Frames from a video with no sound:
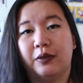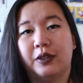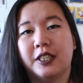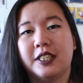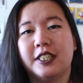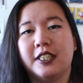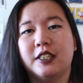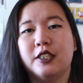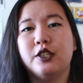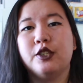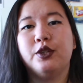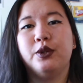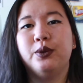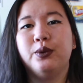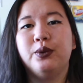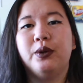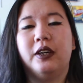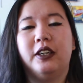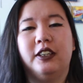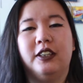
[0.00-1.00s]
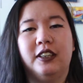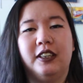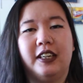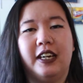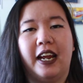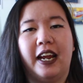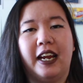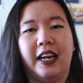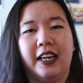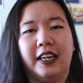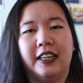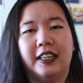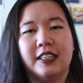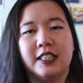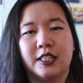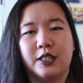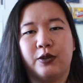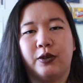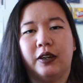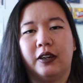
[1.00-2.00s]
was 280
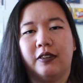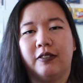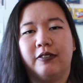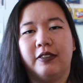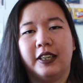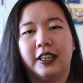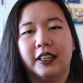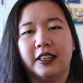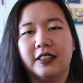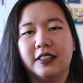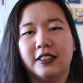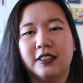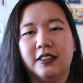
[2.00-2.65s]
square feet.